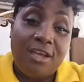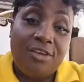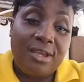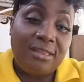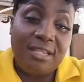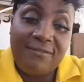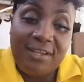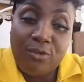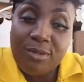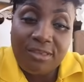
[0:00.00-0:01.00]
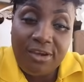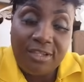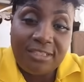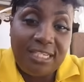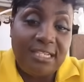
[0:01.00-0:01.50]
Gracie never do me
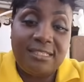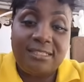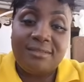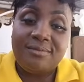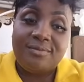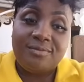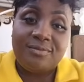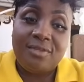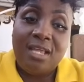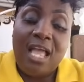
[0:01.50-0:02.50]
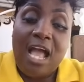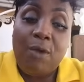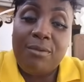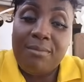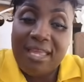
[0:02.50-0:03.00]
certain things.
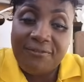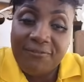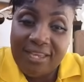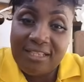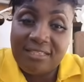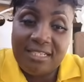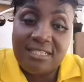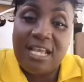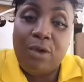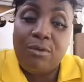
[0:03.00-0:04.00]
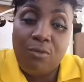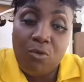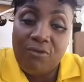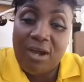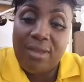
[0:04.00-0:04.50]
And we mend fences and we
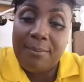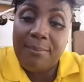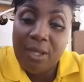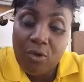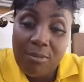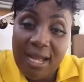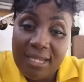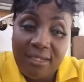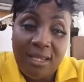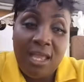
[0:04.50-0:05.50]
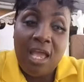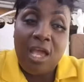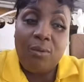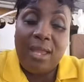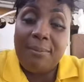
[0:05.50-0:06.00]
move on. We are big woman.
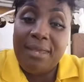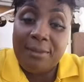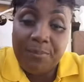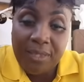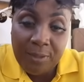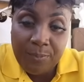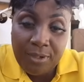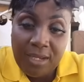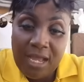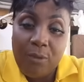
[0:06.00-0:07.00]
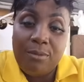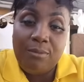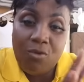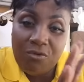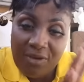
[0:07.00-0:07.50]
We are big people and we
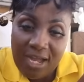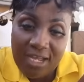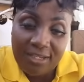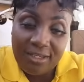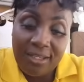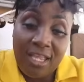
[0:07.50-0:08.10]
move on.